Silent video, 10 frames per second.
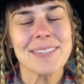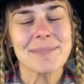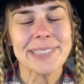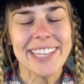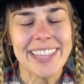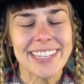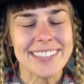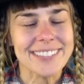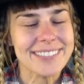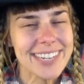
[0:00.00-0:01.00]
Breathe in
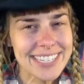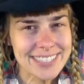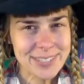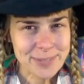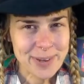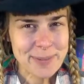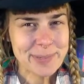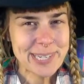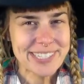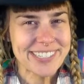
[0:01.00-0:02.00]
and raise your
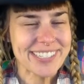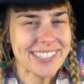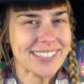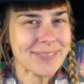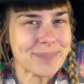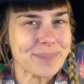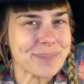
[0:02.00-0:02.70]
vibration.